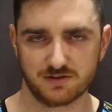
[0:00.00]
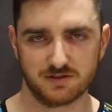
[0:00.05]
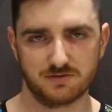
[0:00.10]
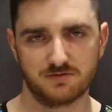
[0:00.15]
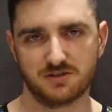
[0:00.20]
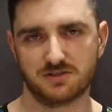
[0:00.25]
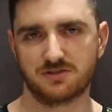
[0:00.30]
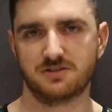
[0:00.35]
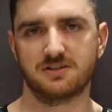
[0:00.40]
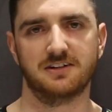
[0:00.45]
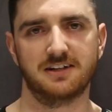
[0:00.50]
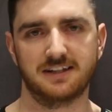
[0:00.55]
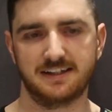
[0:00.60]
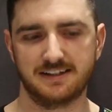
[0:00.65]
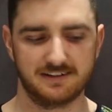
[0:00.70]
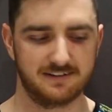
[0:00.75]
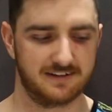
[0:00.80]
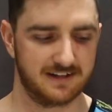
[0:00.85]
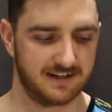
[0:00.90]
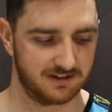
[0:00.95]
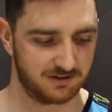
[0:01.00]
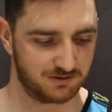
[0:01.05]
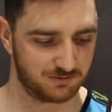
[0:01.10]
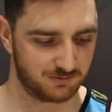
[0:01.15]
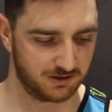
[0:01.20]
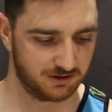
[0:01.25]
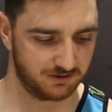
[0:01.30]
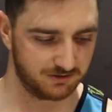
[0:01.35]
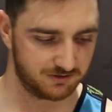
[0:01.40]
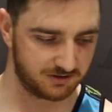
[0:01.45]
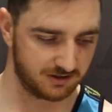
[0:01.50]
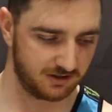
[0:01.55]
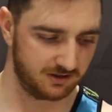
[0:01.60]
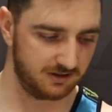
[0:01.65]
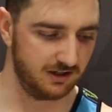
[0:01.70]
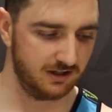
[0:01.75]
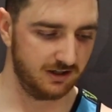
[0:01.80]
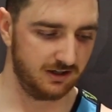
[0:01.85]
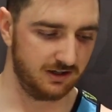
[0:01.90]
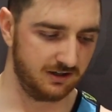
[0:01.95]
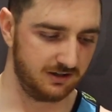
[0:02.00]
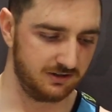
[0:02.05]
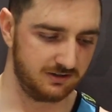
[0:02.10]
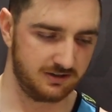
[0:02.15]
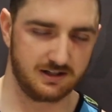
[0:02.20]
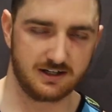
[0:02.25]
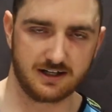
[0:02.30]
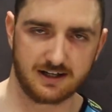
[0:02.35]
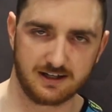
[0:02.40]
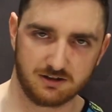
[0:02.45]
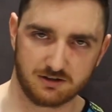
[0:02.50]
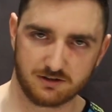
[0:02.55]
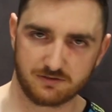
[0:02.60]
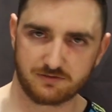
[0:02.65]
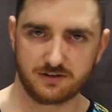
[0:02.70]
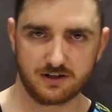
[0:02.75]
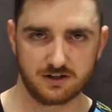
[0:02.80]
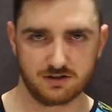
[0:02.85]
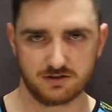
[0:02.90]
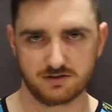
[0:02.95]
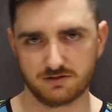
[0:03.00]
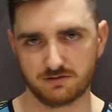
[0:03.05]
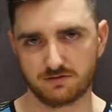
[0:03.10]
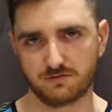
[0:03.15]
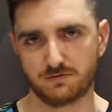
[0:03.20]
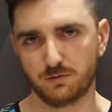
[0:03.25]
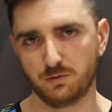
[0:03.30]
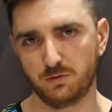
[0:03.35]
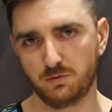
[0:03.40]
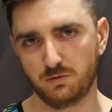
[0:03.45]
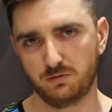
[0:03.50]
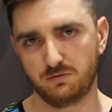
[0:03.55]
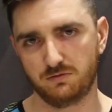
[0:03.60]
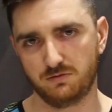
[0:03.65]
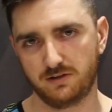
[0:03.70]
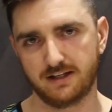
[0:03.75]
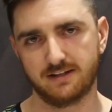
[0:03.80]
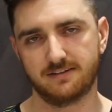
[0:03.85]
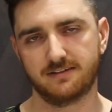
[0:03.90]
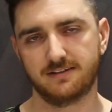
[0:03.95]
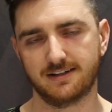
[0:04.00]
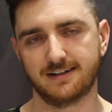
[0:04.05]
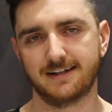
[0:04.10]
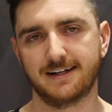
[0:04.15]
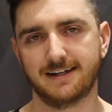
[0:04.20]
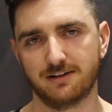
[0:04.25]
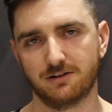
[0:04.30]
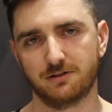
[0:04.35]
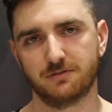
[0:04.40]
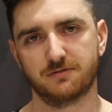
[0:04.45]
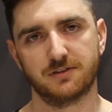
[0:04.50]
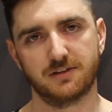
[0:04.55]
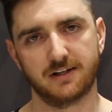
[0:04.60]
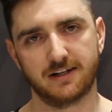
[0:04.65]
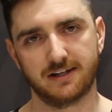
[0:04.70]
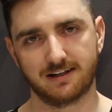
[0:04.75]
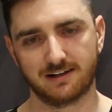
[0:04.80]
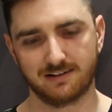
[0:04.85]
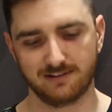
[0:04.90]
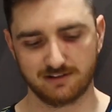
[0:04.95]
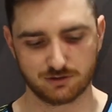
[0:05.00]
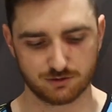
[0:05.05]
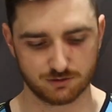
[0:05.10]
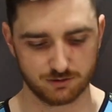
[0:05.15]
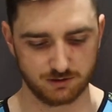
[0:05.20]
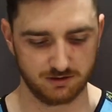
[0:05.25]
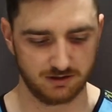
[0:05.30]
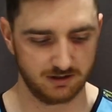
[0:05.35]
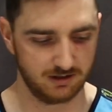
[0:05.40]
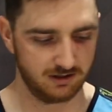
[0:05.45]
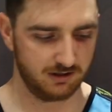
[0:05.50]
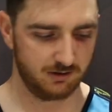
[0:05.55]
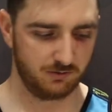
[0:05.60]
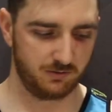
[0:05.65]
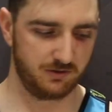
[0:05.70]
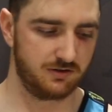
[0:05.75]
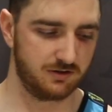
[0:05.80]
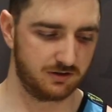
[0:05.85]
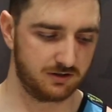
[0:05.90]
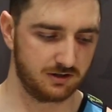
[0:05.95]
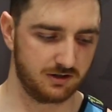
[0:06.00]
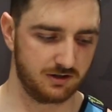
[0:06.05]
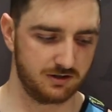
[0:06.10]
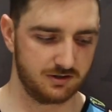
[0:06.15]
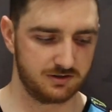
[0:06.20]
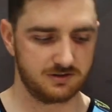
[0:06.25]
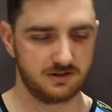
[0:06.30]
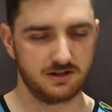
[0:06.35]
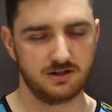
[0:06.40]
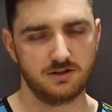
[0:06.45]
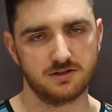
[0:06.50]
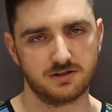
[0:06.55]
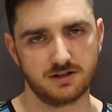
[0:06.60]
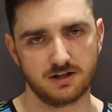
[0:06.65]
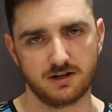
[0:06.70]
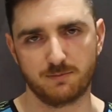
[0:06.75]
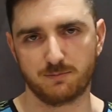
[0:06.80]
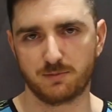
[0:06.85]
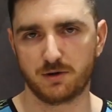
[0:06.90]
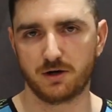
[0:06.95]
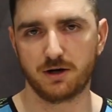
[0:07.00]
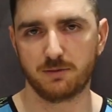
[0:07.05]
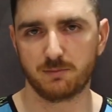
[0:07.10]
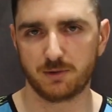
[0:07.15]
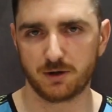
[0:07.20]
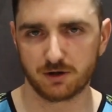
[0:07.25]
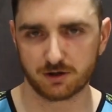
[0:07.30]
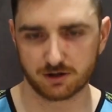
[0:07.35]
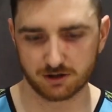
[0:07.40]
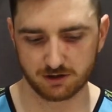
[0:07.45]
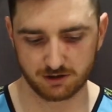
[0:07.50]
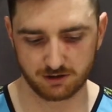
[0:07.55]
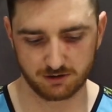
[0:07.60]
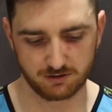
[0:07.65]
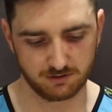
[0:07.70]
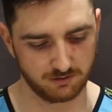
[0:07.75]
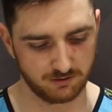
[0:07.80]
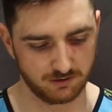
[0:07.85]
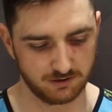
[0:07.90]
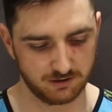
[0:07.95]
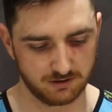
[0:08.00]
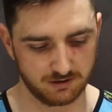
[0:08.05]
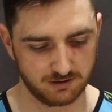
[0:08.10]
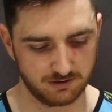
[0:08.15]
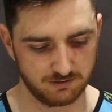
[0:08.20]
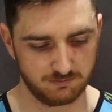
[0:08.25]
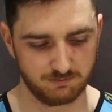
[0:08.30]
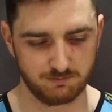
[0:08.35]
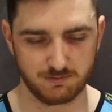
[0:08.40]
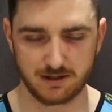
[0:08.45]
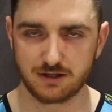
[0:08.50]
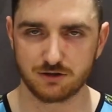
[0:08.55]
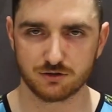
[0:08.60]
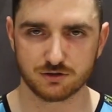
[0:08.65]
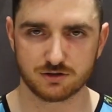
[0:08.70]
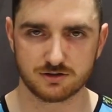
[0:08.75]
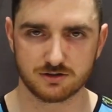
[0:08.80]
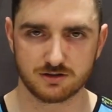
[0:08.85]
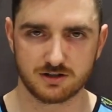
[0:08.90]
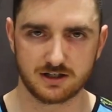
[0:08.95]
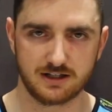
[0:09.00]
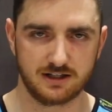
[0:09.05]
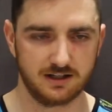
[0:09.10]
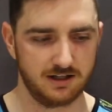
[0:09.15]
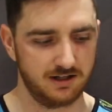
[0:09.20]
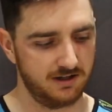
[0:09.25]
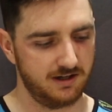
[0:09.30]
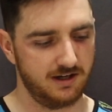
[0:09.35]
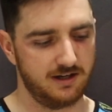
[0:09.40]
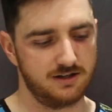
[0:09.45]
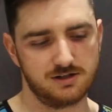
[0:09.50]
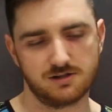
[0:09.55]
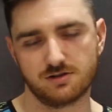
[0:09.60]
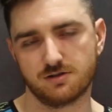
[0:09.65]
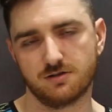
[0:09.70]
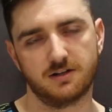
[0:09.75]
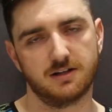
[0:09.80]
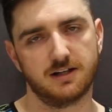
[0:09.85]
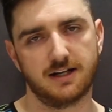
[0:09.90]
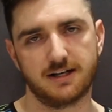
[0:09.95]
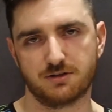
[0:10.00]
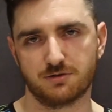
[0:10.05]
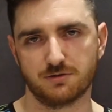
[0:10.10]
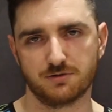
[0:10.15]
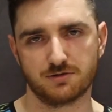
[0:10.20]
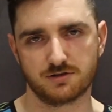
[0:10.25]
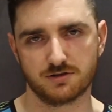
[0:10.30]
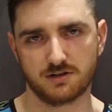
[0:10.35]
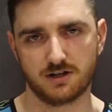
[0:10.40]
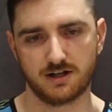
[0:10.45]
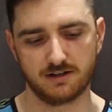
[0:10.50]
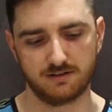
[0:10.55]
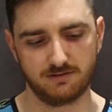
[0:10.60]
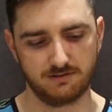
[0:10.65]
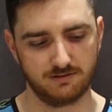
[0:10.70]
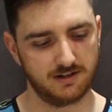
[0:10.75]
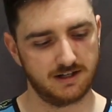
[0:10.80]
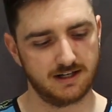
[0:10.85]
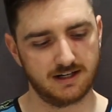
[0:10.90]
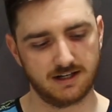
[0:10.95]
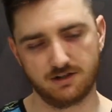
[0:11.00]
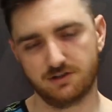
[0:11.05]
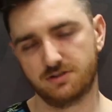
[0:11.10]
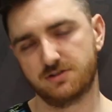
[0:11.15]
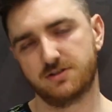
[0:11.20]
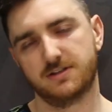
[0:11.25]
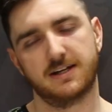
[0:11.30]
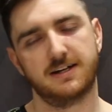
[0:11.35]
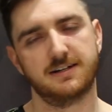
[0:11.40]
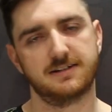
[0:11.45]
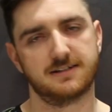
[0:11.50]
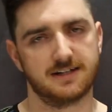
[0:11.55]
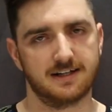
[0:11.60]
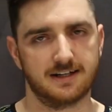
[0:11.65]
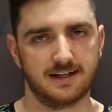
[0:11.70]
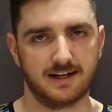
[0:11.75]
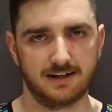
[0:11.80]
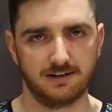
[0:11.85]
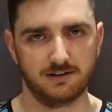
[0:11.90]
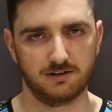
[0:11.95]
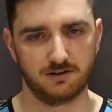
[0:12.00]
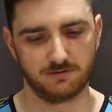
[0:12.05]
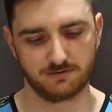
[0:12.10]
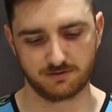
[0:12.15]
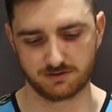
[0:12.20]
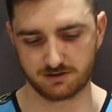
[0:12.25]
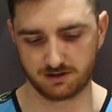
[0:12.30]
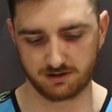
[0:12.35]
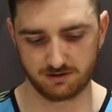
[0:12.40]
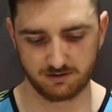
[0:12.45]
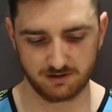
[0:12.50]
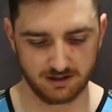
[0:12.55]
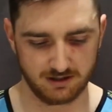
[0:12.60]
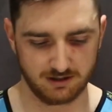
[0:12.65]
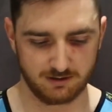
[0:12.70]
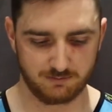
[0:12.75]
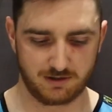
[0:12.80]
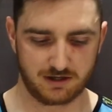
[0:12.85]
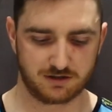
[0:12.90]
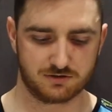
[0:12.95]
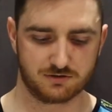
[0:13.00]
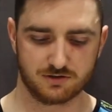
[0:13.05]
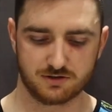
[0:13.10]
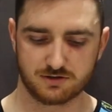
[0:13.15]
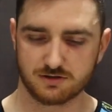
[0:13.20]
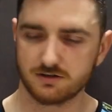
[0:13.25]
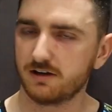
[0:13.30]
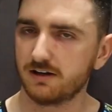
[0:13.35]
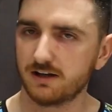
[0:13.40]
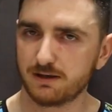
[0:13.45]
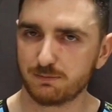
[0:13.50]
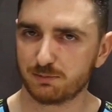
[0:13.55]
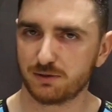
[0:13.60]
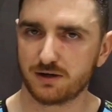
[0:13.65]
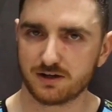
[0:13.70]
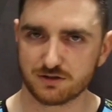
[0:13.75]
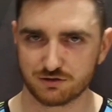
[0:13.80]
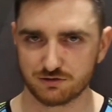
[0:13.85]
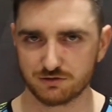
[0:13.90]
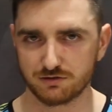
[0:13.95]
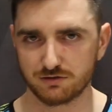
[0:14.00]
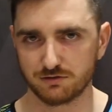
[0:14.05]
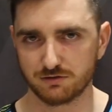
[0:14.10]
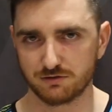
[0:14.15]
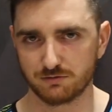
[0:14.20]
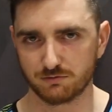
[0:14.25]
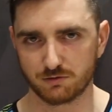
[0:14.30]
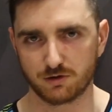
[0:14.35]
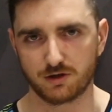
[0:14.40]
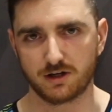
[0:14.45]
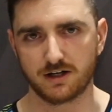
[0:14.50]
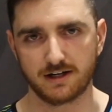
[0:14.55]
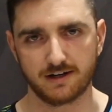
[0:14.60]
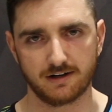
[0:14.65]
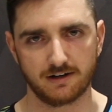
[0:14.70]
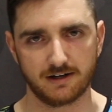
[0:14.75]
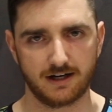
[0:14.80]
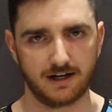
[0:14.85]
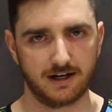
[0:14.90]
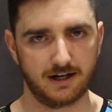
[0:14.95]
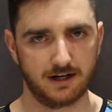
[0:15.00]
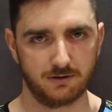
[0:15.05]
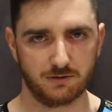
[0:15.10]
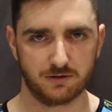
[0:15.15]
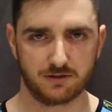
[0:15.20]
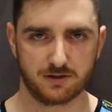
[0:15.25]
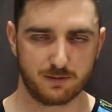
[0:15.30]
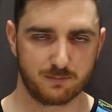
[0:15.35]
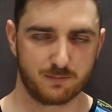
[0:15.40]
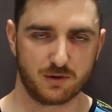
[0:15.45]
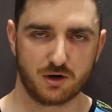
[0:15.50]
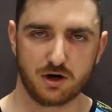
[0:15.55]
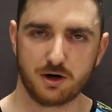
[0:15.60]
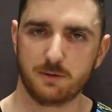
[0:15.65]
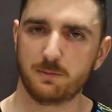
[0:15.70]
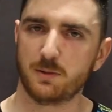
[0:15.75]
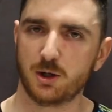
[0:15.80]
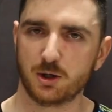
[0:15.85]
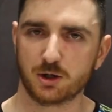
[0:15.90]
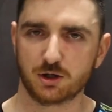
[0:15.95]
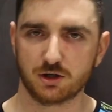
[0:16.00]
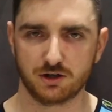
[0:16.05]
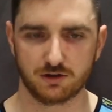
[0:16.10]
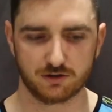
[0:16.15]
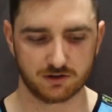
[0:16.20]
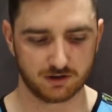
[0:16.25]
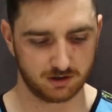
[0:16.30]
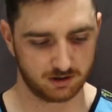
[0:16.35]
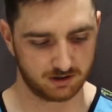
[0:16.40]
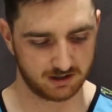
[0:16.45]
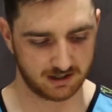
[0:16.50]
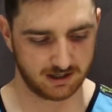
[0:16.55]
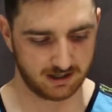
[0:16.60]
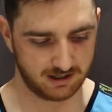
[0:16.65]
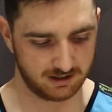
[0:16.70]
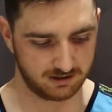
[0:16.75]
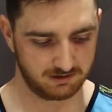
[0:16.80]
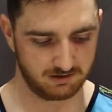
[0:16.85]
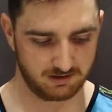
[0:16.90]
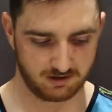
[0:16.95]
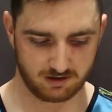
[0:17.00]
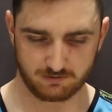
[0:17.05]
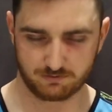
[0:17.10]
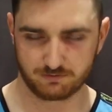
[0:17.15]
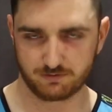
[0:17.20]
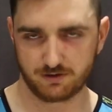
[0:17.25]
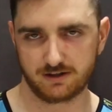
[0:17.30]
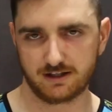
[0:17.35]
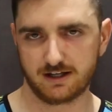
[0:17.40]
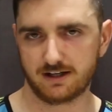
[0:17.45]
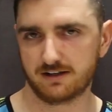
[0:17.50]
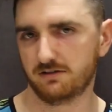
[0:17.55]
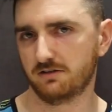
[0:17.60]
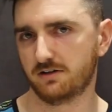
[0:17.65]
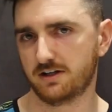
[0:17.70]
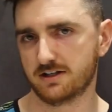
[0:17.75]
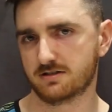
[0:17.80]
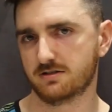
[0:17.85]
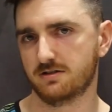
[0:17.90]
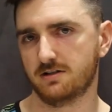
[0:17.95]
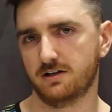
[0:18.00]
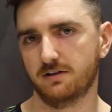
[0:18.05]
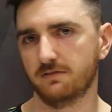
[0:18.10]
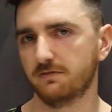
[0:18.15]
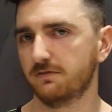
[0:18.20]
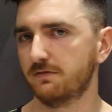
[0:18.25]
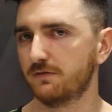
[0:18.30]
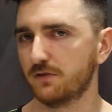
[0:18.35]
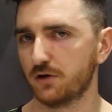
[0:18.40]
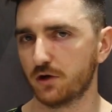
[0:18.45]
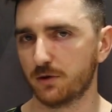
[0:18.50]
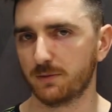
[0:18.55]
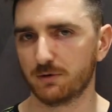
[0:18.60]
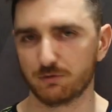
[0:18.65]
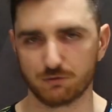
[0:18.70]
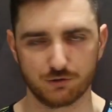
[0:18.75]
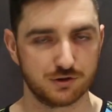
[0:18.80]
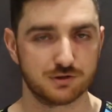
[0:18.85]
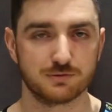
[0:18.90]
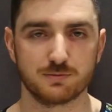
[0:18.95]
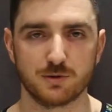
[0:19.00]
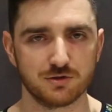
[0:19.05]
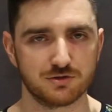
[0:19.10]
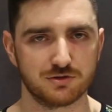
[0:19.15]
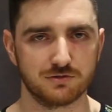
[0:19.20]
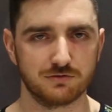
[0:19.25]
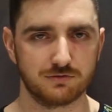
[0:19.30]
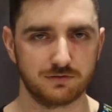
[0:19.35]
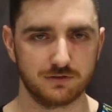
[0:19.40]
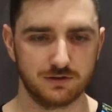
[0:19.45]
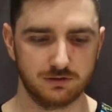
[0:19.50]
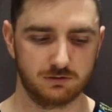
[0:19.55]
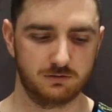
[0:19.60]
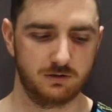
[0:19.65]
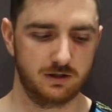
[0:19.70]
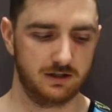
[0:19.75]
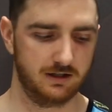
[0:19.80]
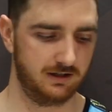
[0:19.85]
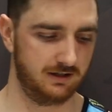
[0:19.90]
They've just deleted that as well. So DNA loft, they use a full length DNA loft in their glycerin. With the Ghost, they use that Biomogo on the medial side, and just on the lateral side, they are using that DNA loft. So makes for a slightly plusher ride with that Biomogo, though they are offering that nice kind of firm and responsive feel.